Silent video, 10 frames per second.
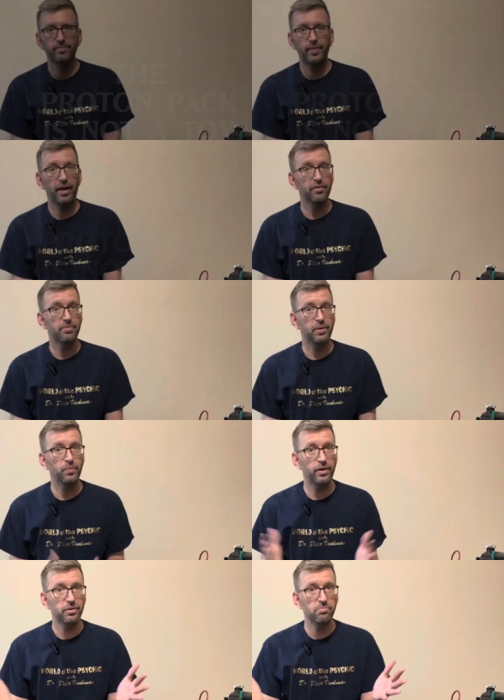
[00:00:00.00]
hey everybody,
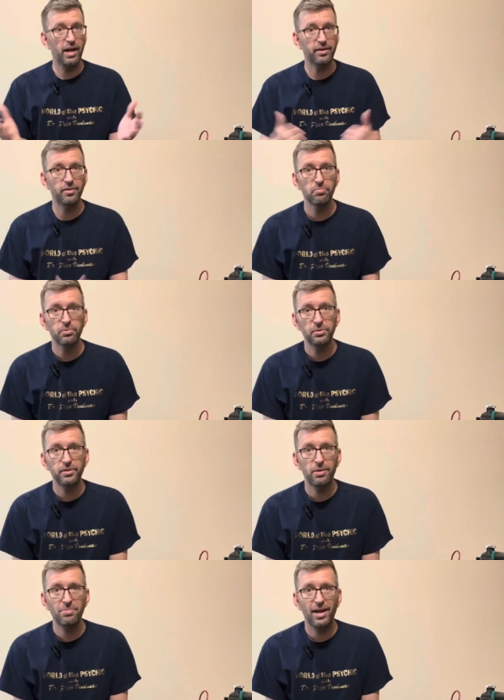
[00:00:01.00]
welcome back to The
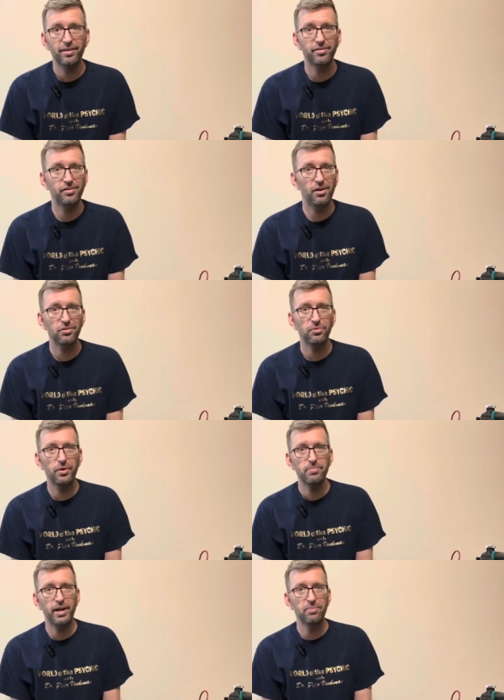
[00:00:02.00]
Proton Pack is Not a
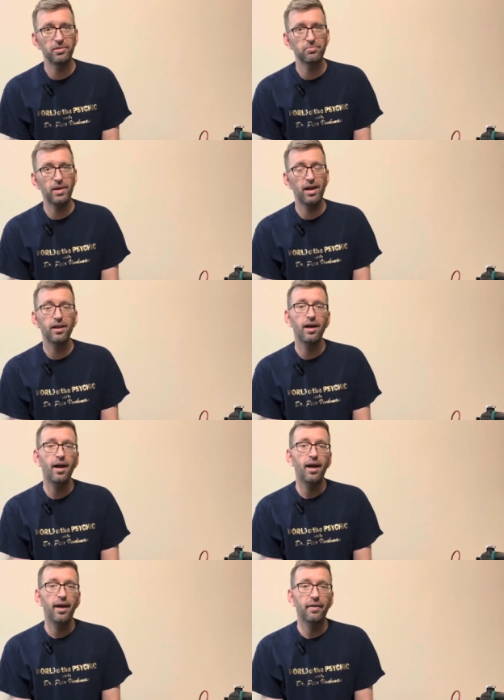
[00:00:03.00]
Toy. My name is Matt.
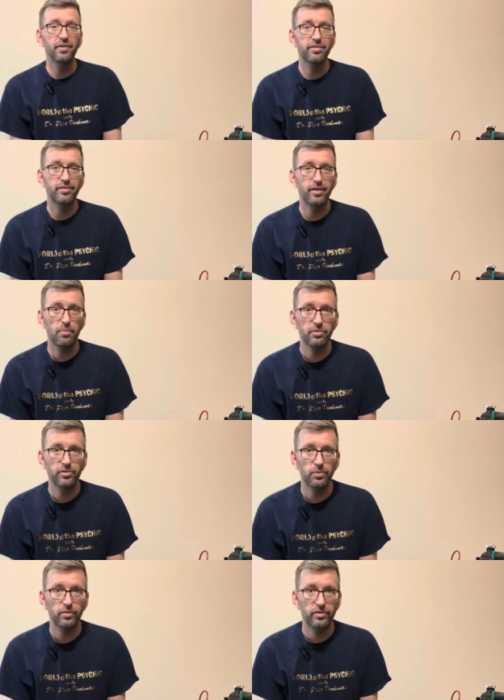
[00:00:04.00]
And this is
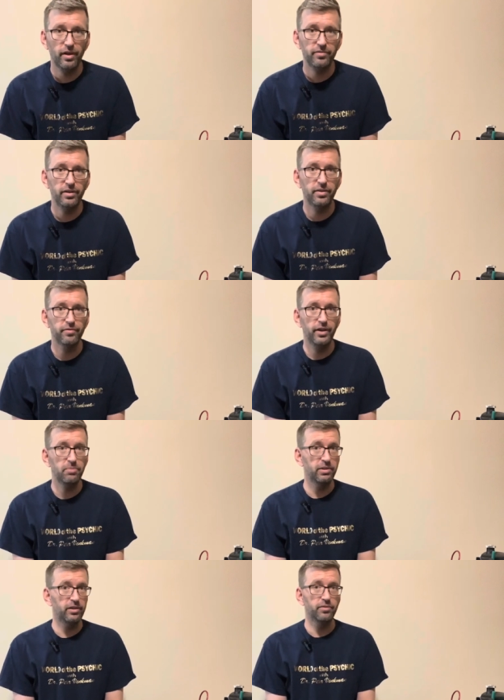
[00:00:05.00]
episode 7 of the
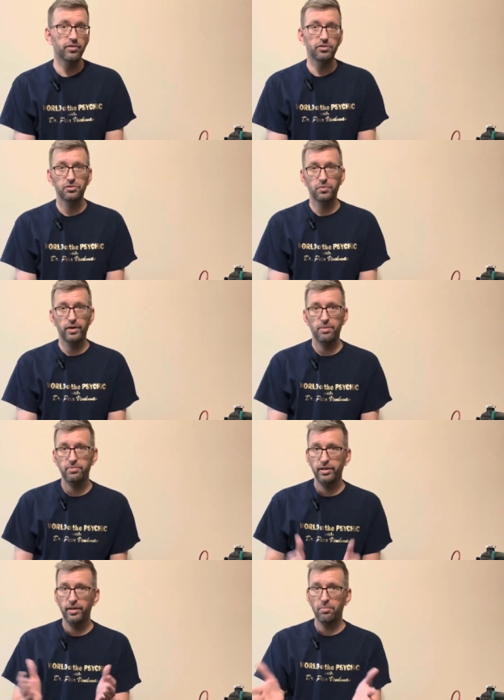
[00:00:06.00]
Venkman conversion, where I'm
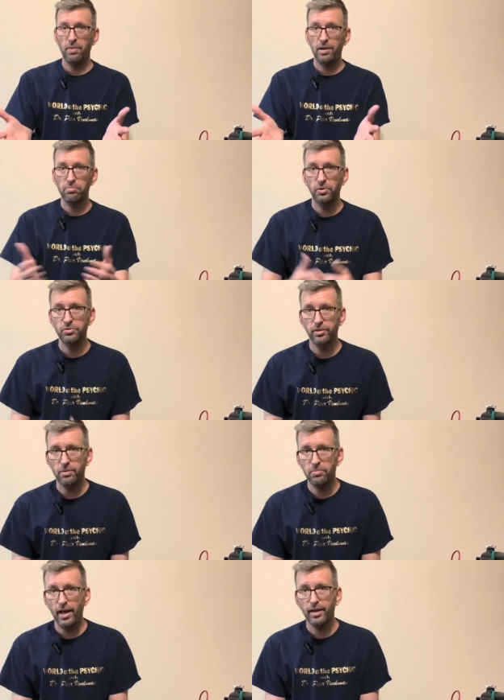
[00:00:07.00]
taking my
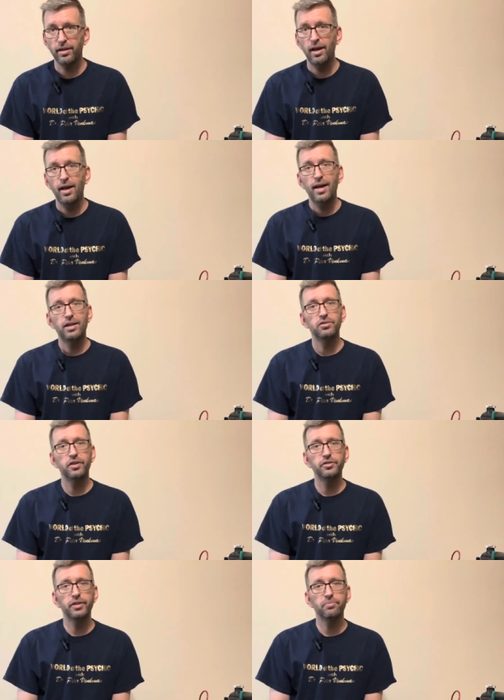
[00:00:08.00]
proton pack and
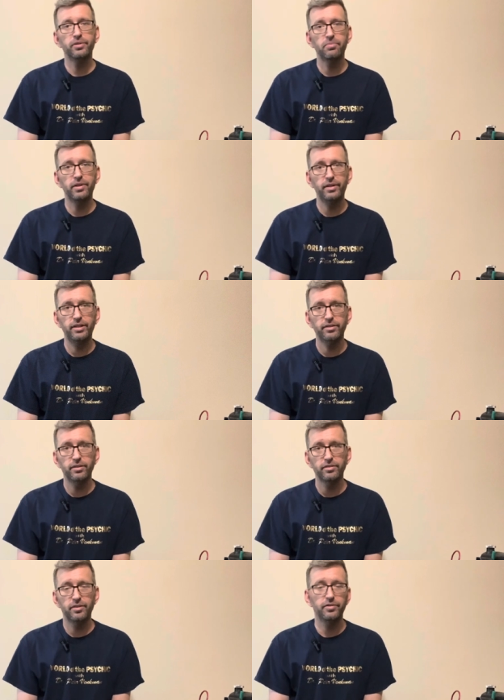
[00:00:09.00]
changing up some of the
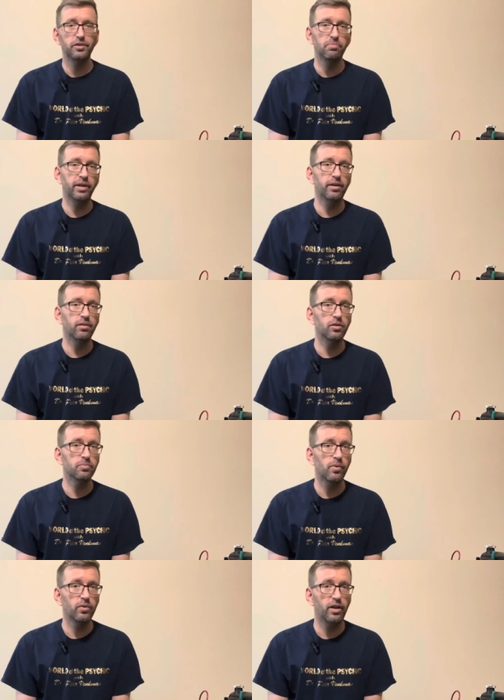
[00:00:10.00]
details of it to make it look
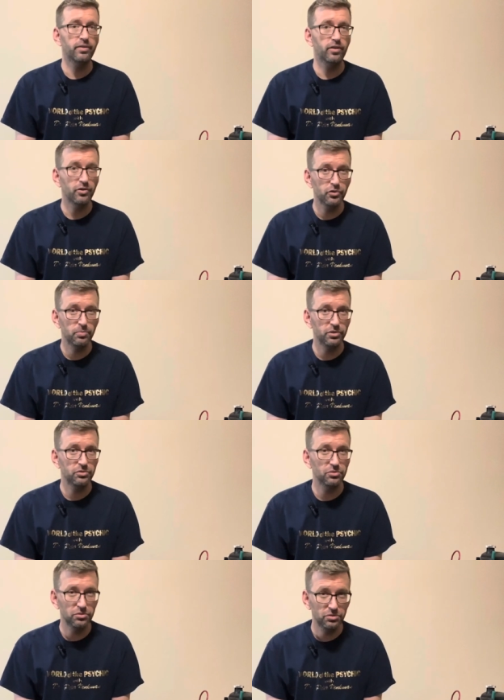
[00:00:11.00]
more like the
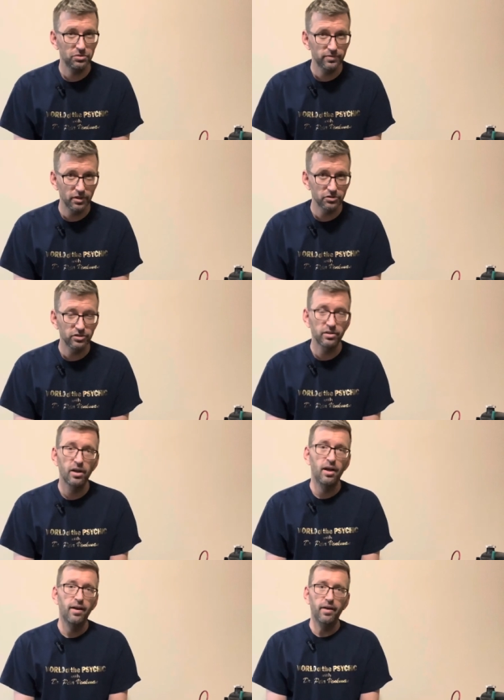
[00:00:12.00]
Ghostbusters 2 version
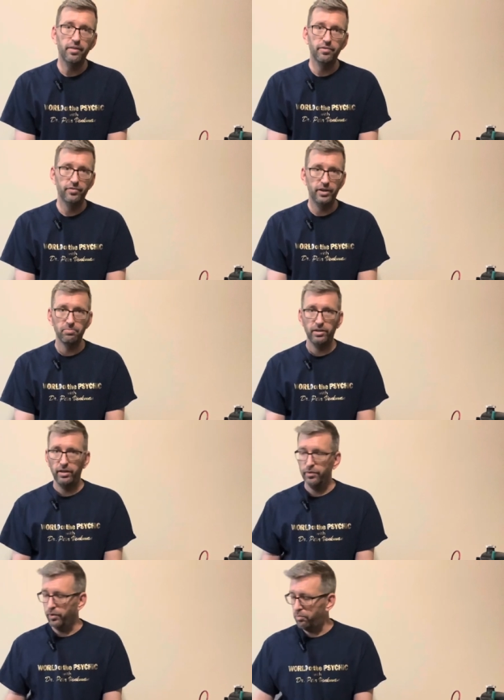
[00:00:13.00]
of the Venkman
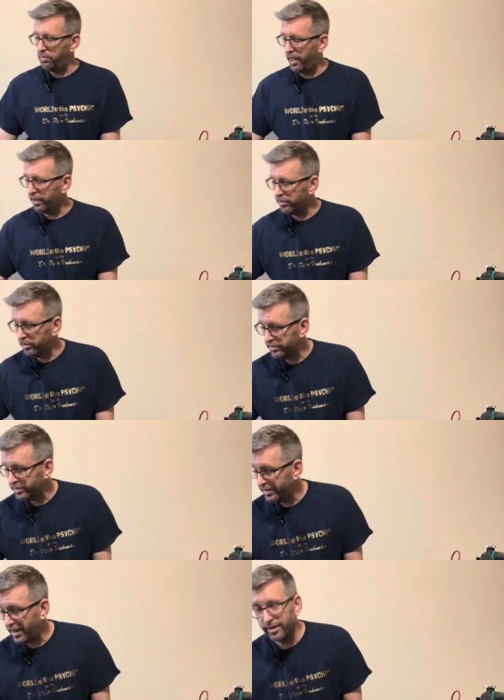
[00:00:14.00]
Hero Pack. On
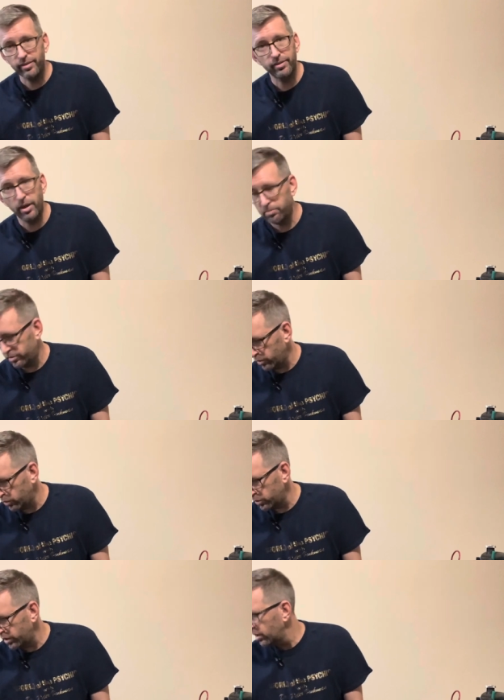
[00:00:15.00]
today's episode,